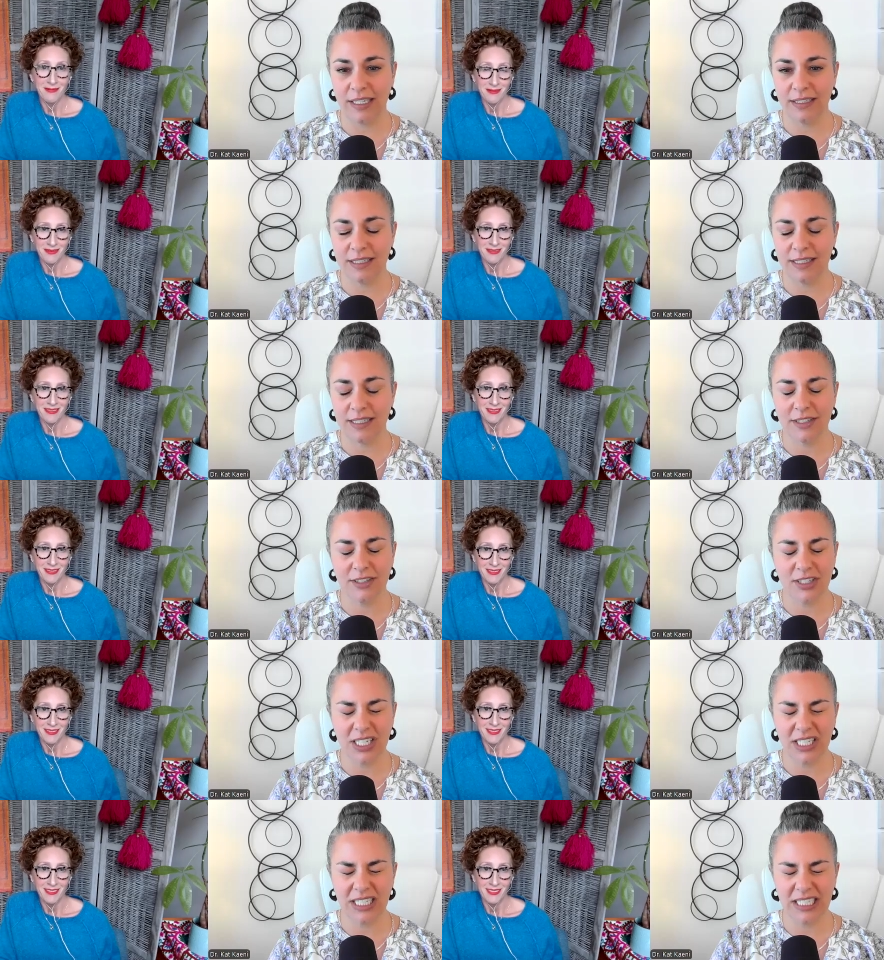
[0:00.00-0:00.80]
Speaker 1: That's
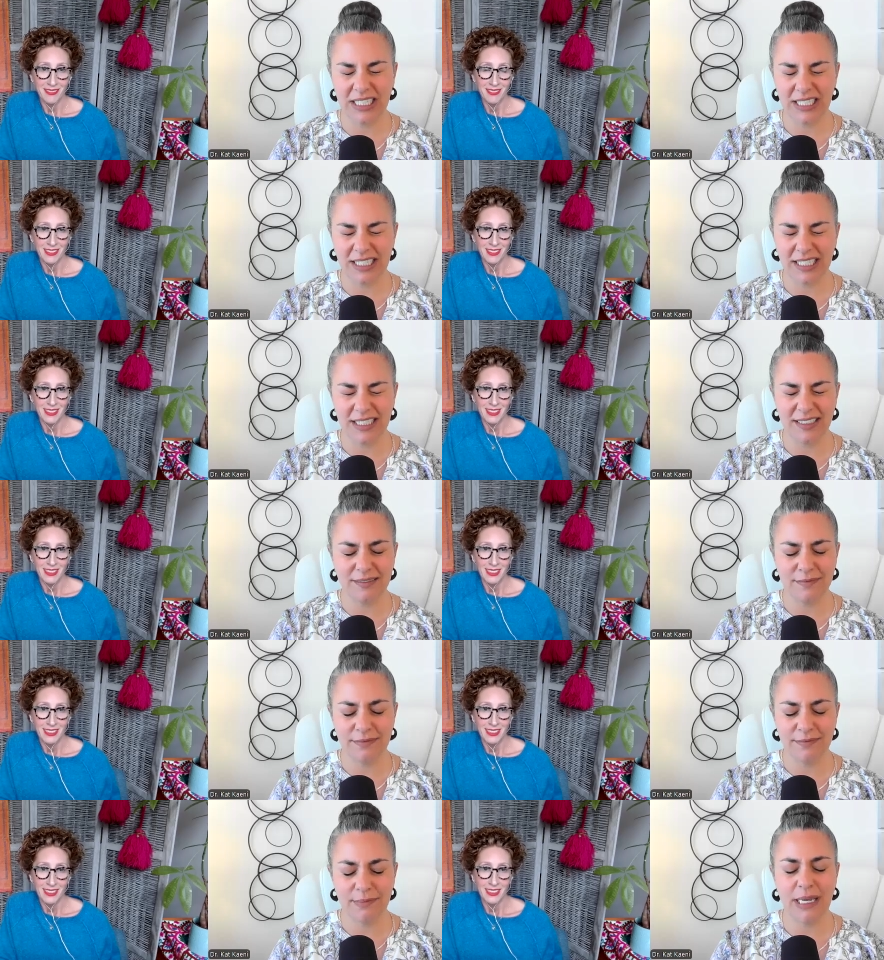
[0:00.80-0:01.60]
such a needed
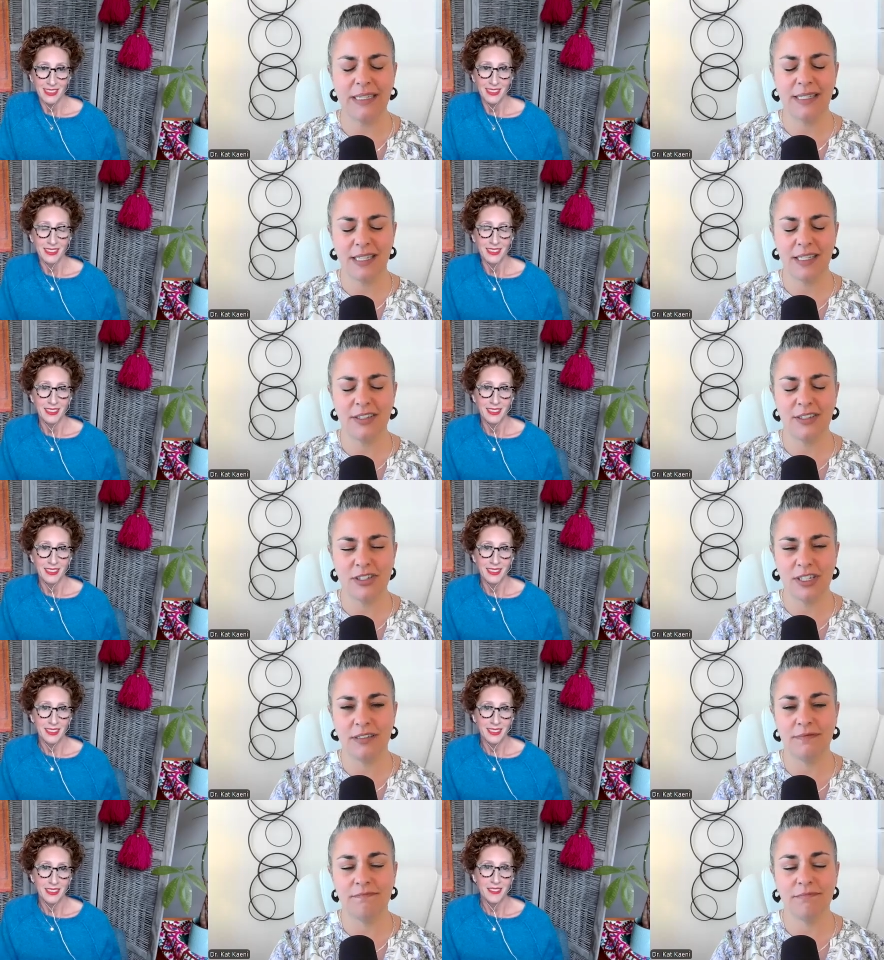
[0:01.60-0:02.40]

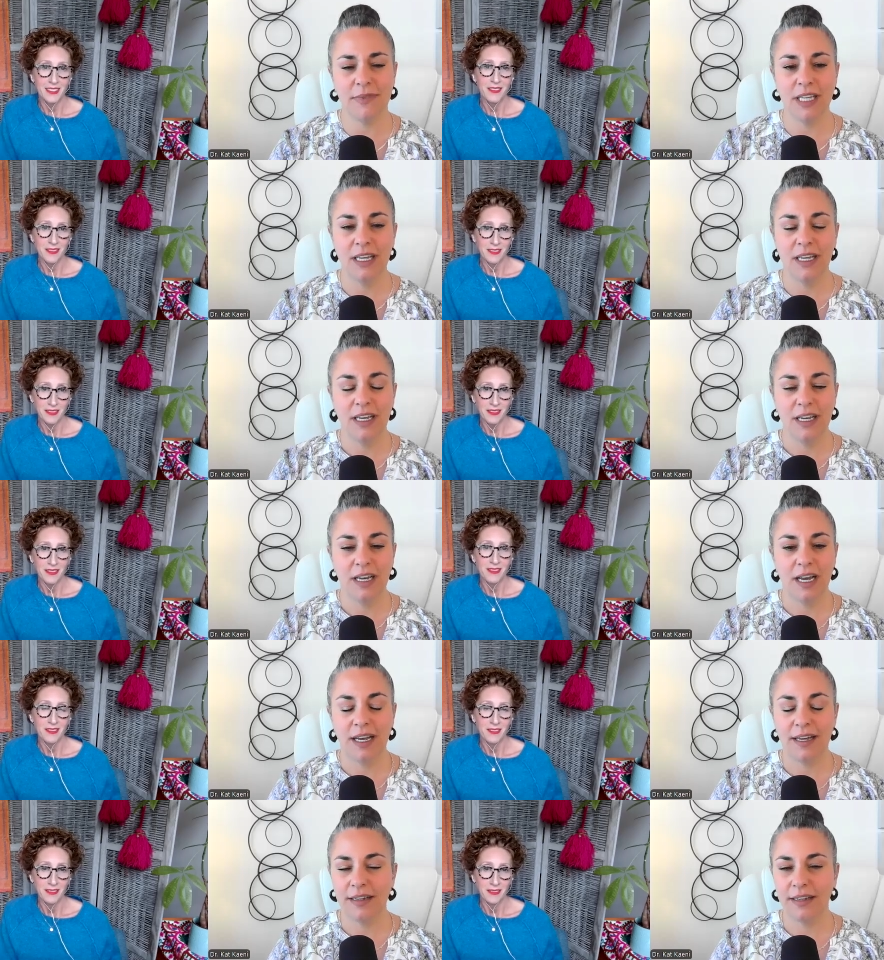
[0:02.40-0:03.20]
message. And
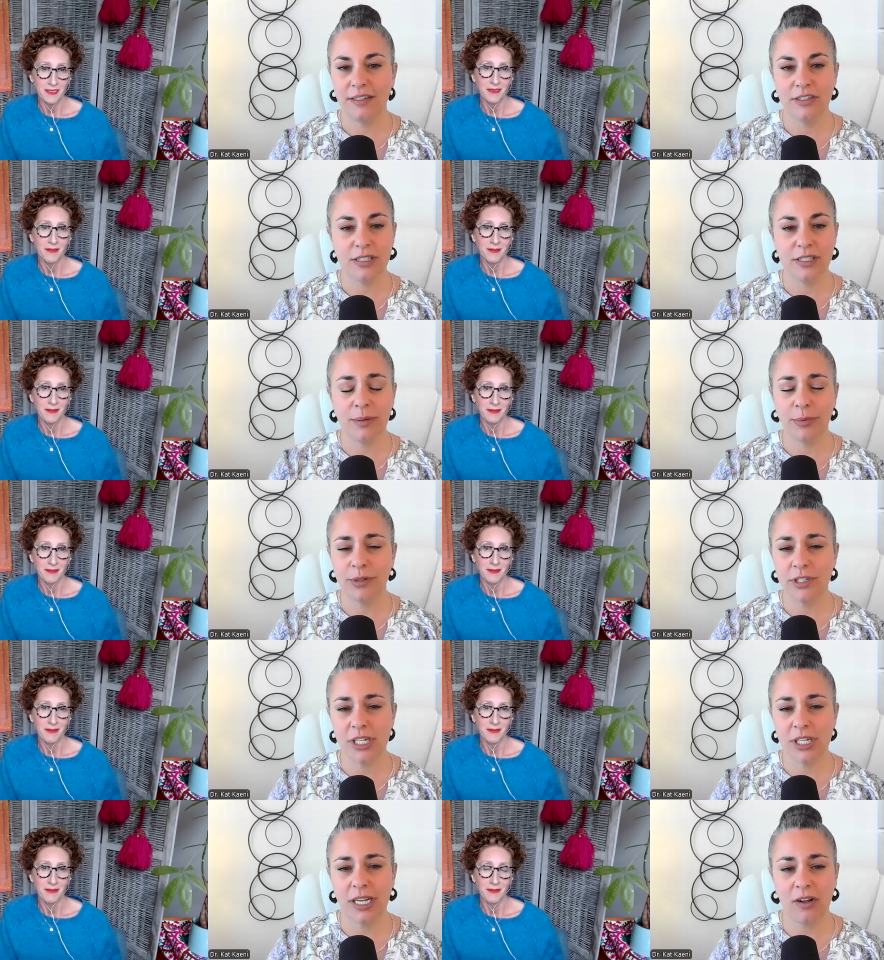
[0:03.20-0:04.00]
I, I just
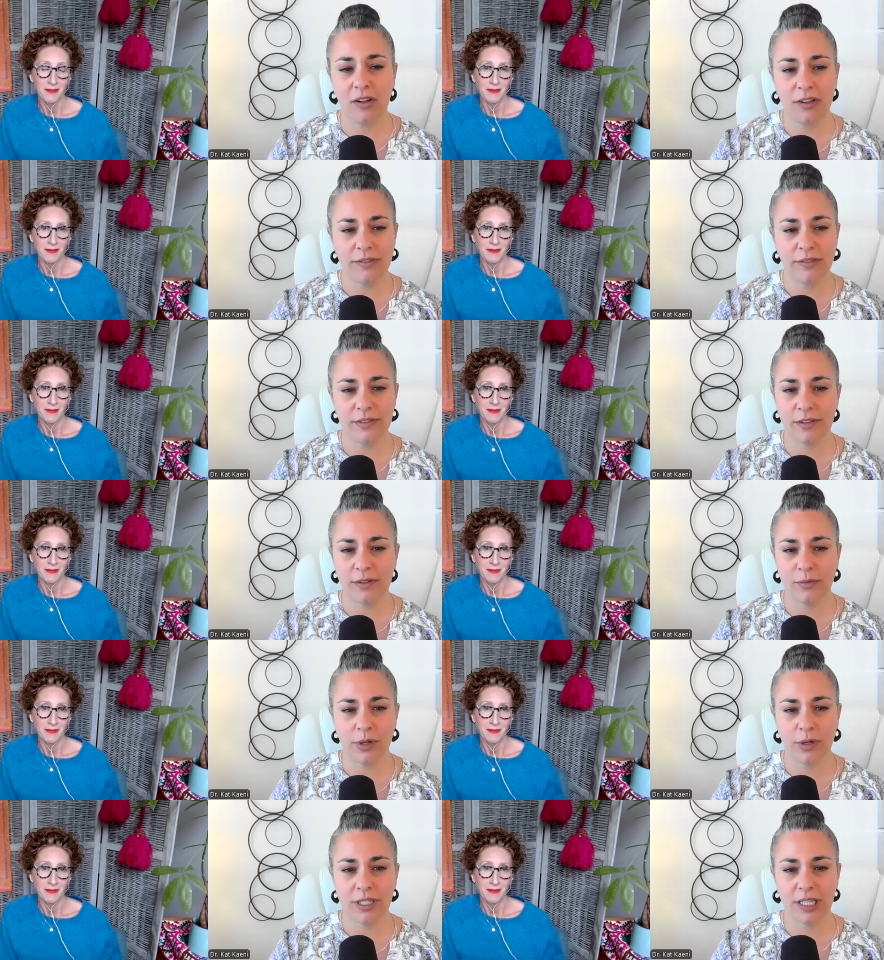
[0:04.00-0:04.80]
appreciate all of
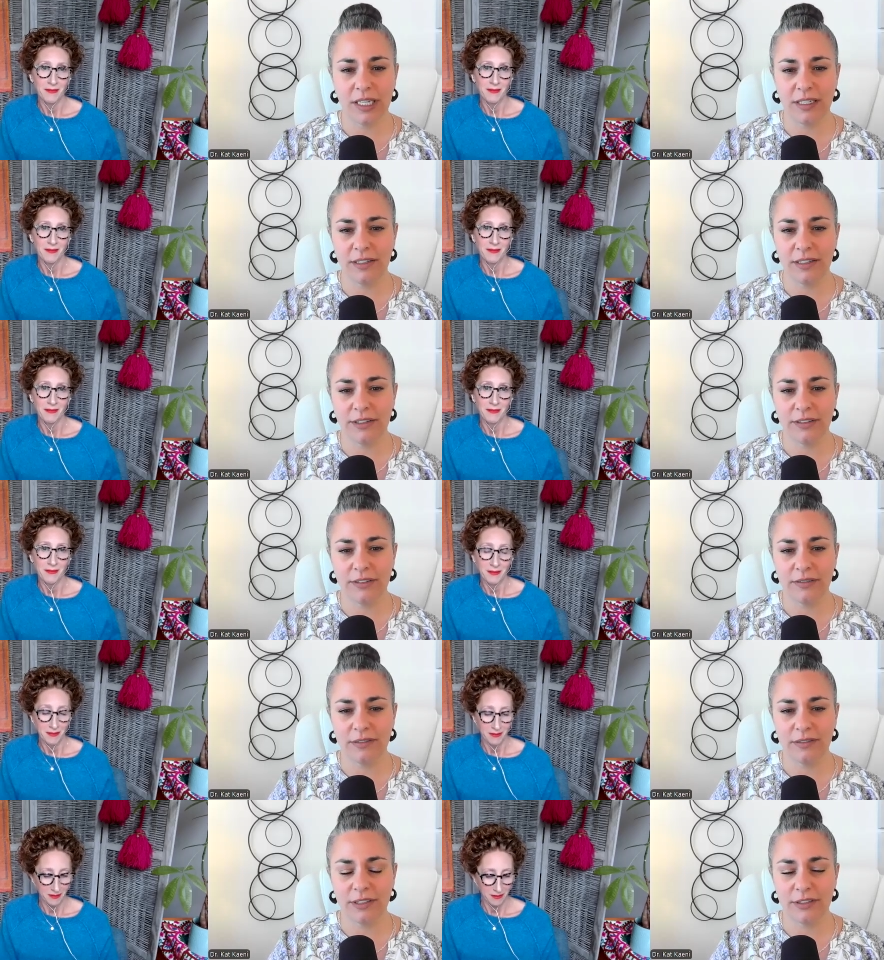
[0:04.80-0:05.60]
the work that
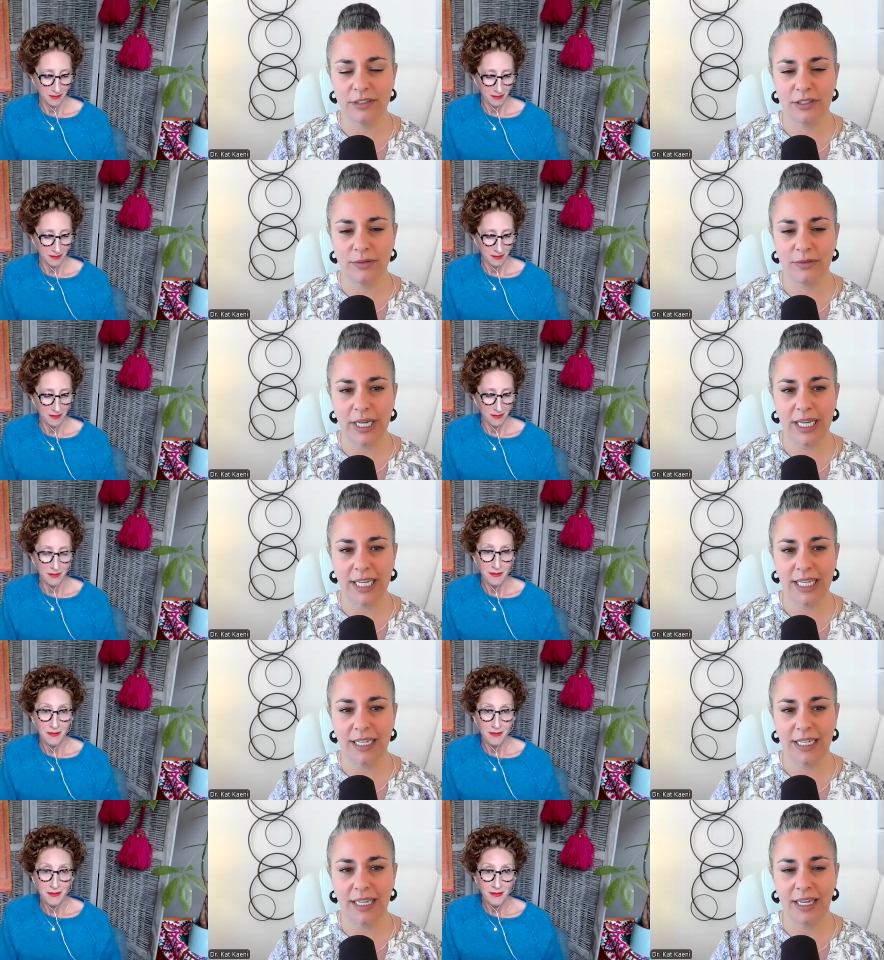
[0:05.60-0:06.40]
you're, you're
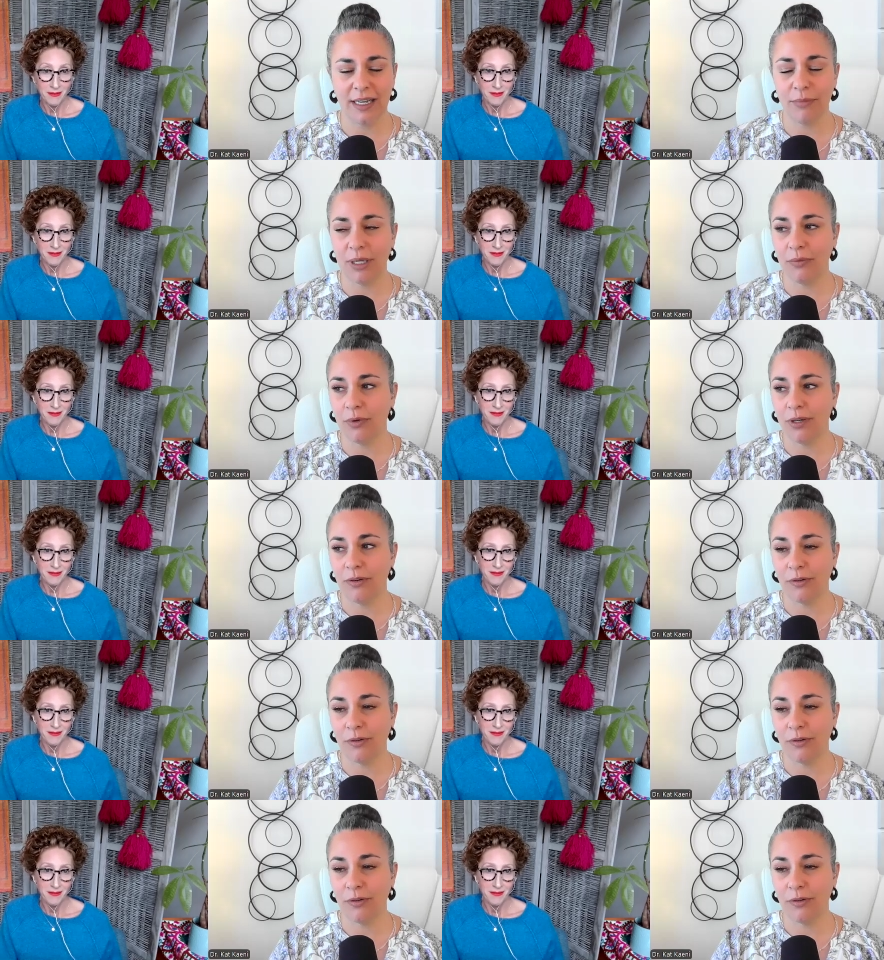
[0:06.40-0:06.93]
doing. And I mean, we